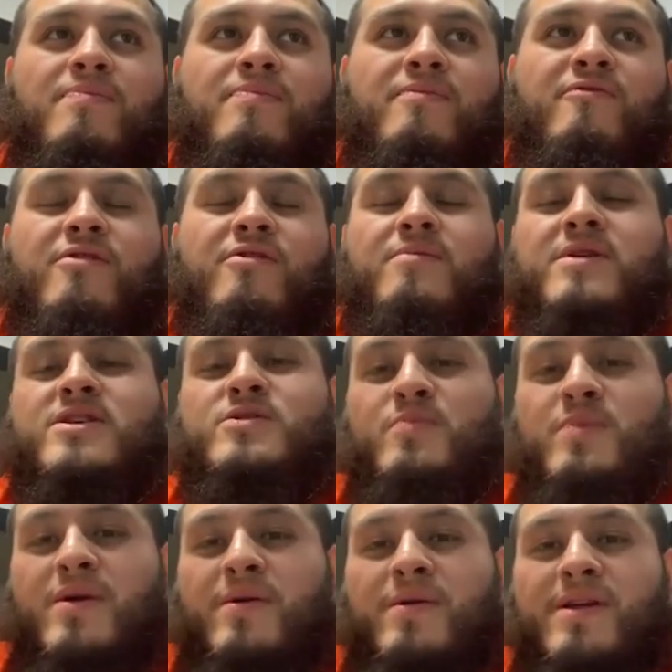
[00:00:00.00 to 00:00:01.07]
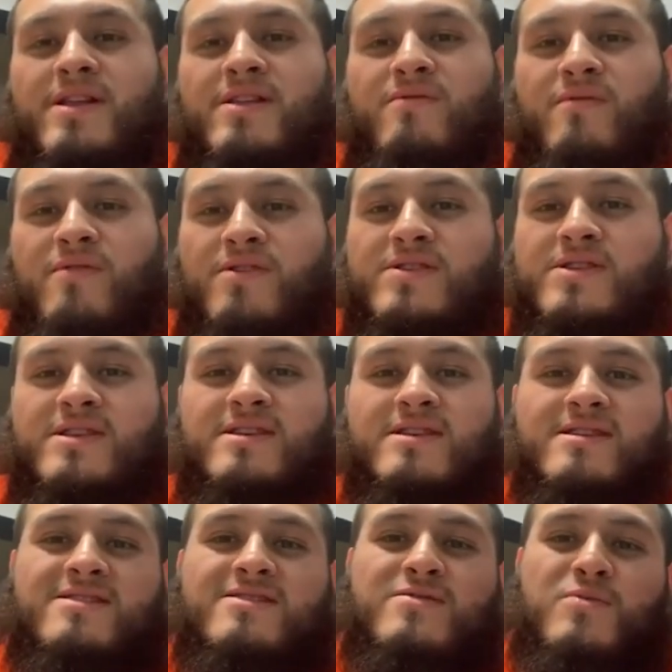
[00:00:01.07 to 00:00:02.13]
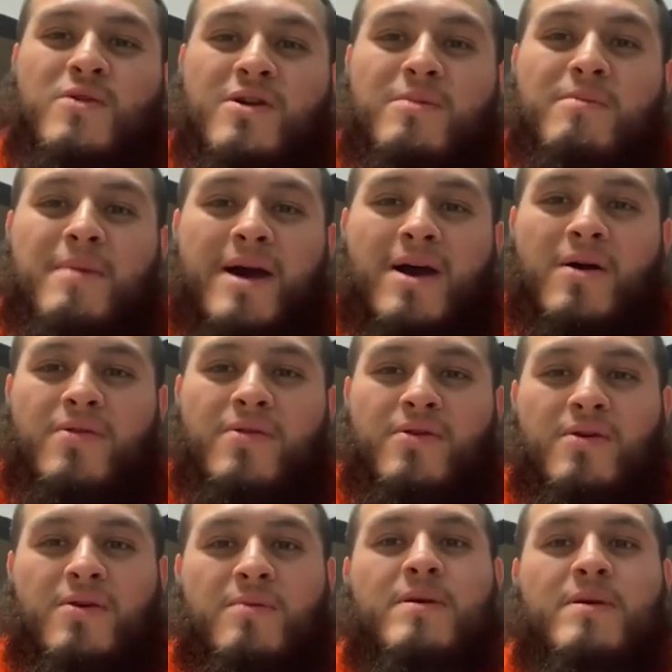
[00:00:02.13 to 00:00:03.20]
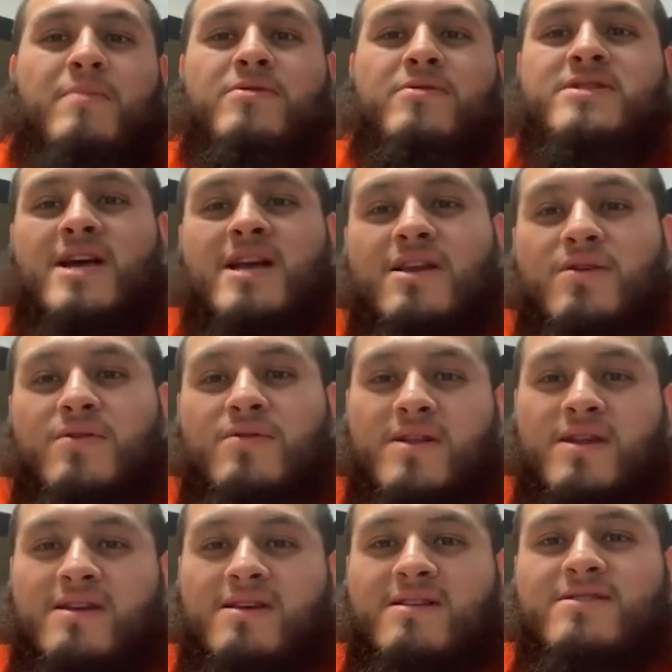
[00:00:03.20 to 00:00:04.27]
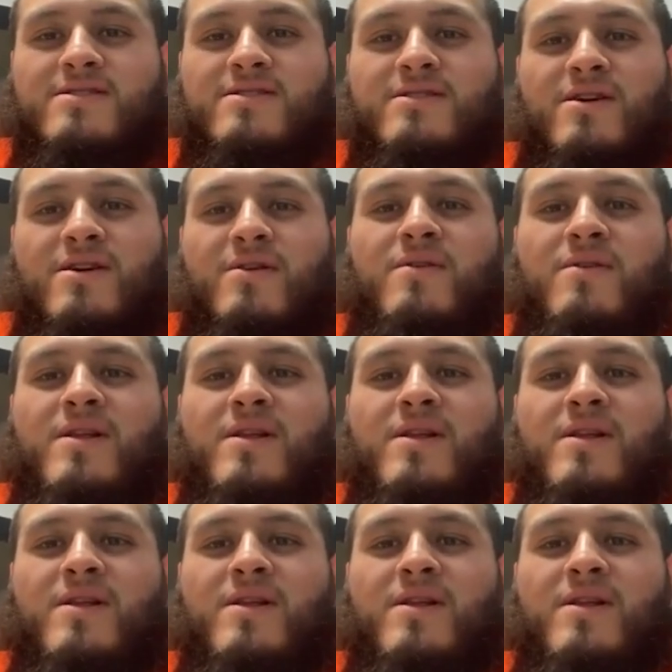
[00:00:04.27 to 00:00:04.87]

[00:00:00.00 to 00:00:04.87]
from experience versus word of mouth or people telling you things, you know.